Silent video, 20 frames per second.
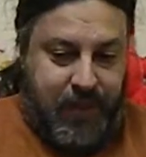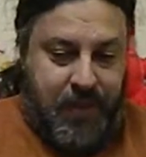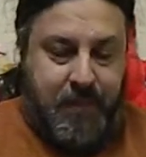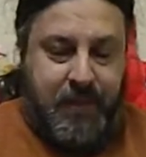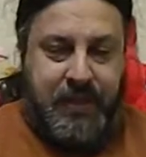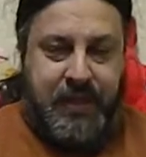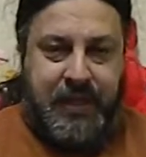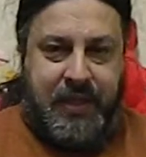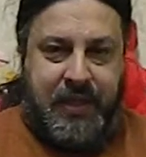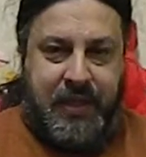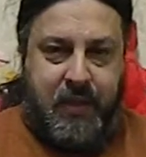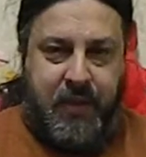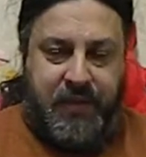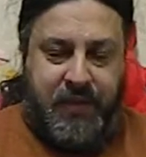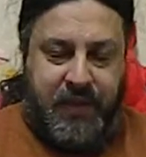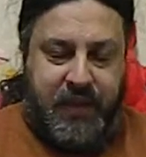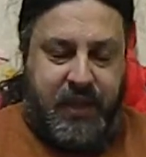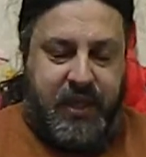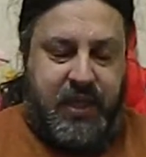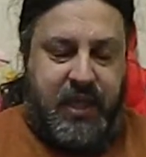particularly
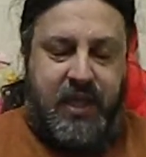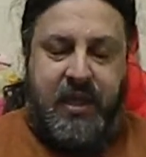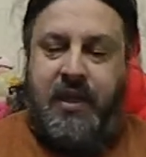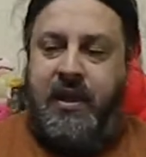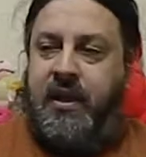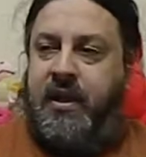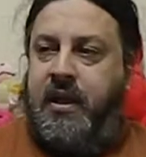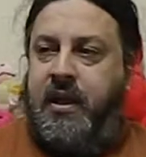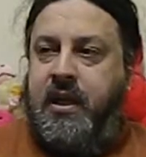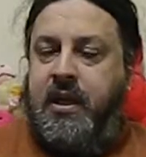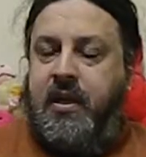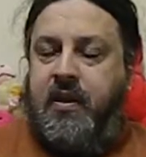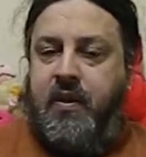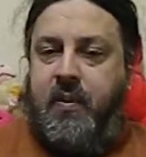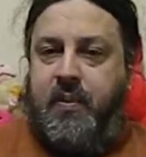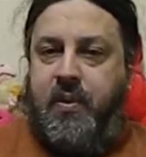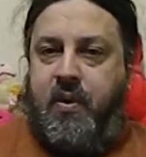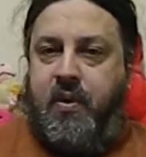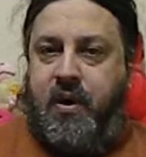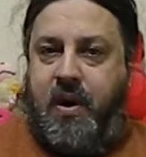with the uh,
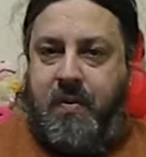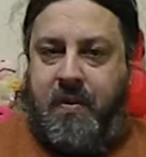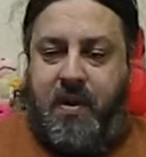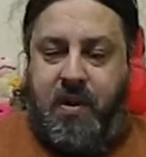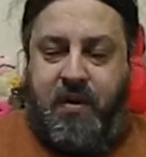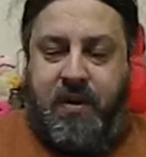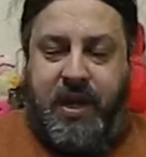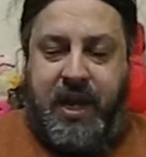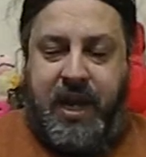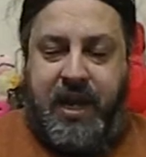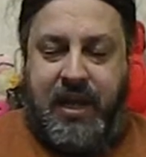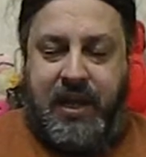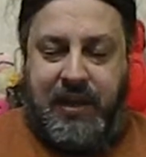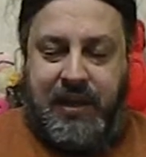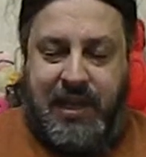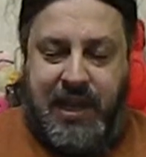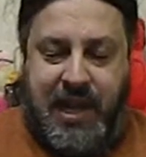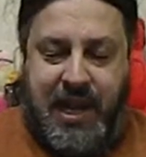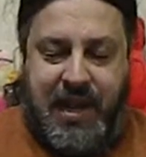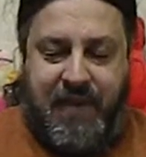the program called
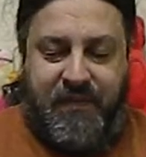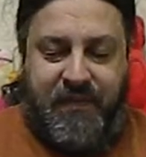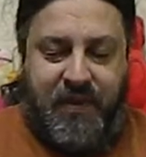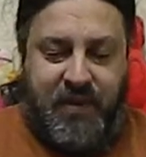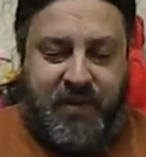Caden Live.